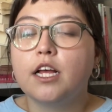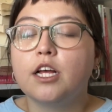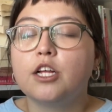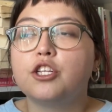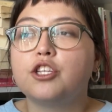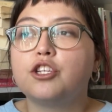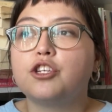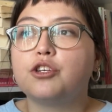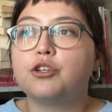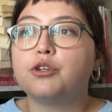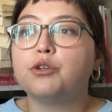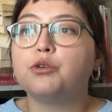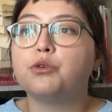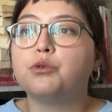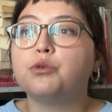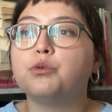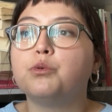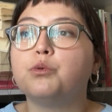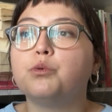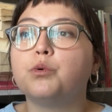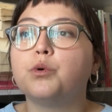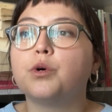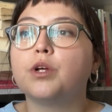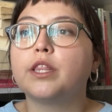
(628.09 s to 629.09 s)

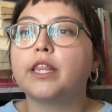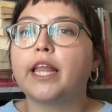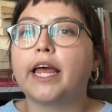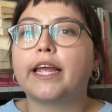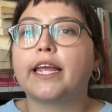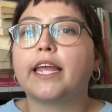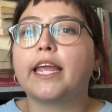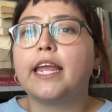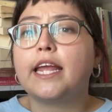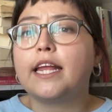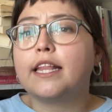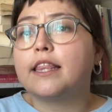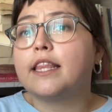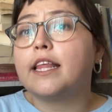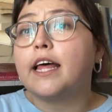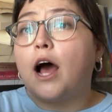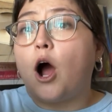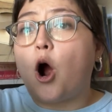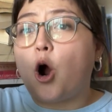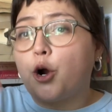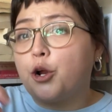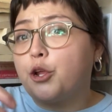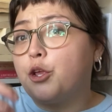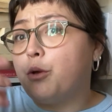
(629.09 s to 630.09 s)
to, like, in the
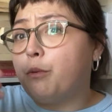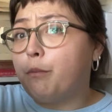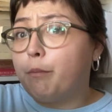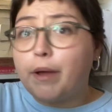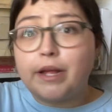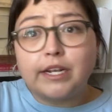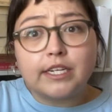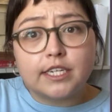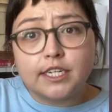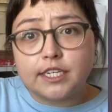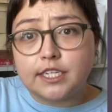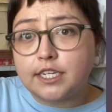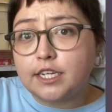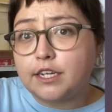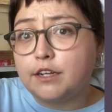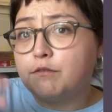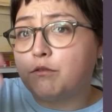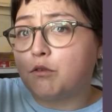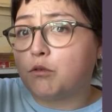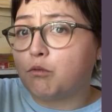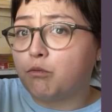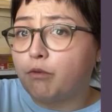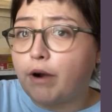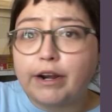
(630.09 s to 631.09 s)
argumentative
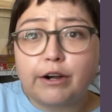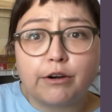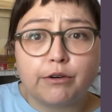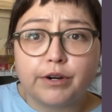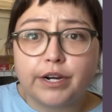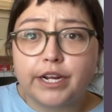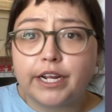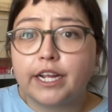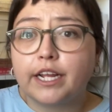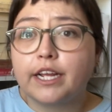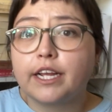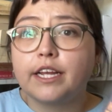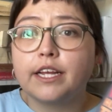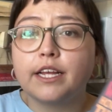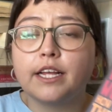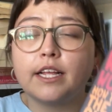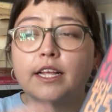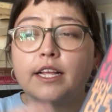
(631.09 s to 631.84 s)
rhetoric,